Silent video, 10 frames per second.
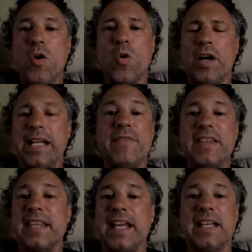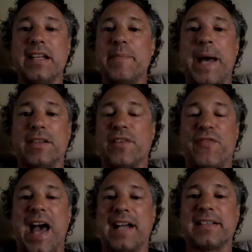or even thinking about the
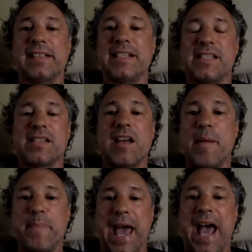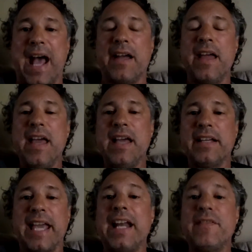fact that this scumbag
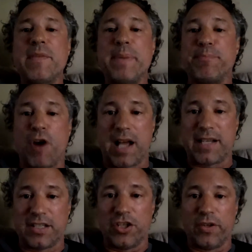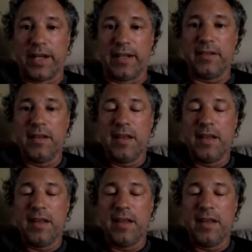can't even be prosecuted.